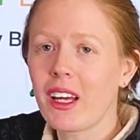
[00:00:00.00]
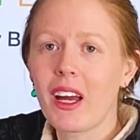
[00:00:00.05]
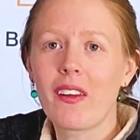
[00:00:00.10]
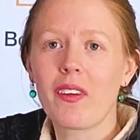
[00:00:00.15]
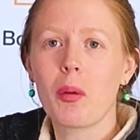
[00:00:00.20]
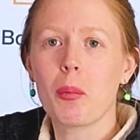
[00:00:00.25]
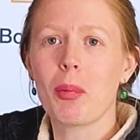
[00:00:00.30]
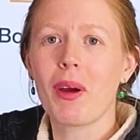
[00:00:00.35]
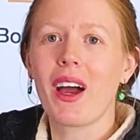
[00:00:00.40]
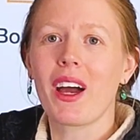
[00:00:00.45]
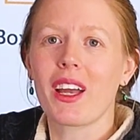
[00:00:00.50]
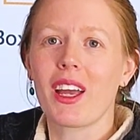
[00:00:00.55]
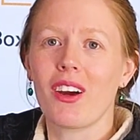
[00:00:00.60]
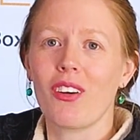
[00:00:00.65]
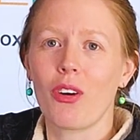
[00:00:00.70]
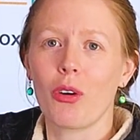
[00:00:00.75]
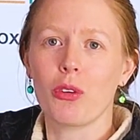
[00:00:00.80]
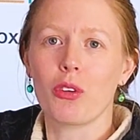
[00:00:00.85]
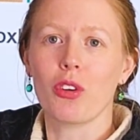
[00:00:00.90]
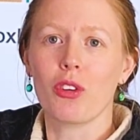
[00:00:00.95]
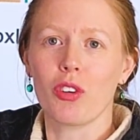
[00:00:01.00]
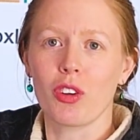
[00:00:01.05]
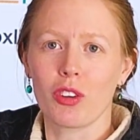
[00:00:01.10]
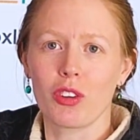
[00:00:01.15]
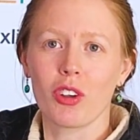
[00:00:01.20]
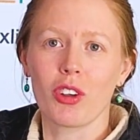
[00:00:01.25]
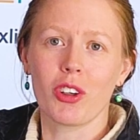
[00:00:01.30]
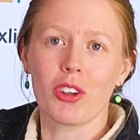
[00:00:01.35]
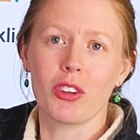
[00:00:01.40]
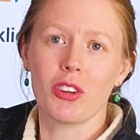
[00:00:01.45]
on the back arrow to
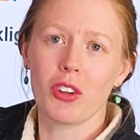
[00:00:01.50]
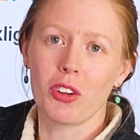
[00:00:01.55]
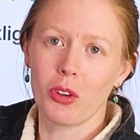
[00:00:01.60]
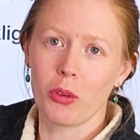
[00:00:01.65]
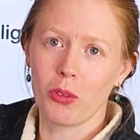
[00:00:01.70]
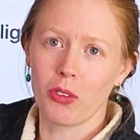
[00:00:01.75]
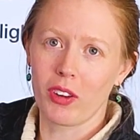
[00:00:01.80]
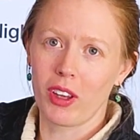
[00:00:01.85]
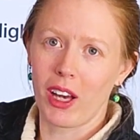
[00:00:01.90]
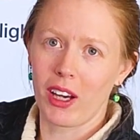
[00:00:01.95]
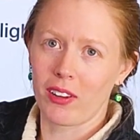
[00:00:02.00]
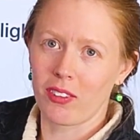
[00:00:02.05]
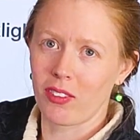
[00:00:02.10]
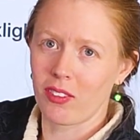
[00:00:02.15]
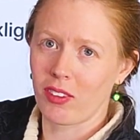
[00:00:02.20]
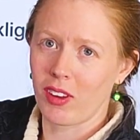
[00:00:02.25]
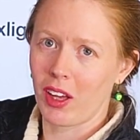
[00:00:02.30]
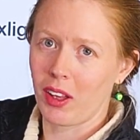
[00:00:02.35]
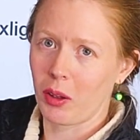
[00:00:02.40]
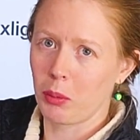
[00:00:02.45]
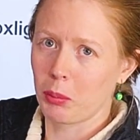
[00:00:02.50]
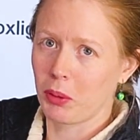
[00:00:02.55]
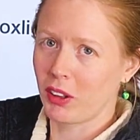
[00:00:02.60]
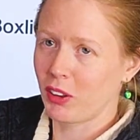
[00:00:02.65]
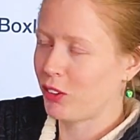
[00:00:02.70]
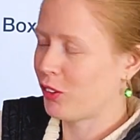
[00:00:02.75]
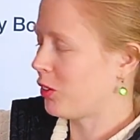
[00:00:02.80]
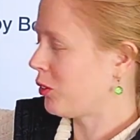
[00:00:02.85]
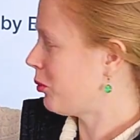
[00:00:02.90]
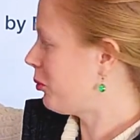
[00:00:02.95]
return to do Z-axis
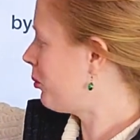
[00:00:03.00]
calibration.